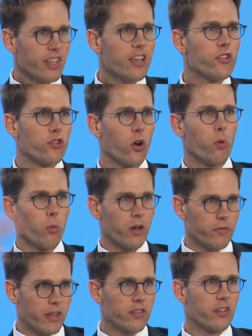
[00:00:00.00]
So
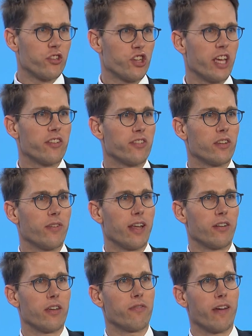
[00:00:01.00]
what this suggests is
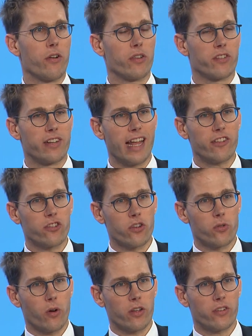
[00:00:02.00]
that if there is less
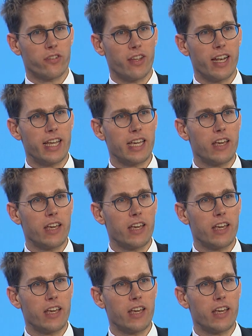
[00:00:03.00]
cross-selling,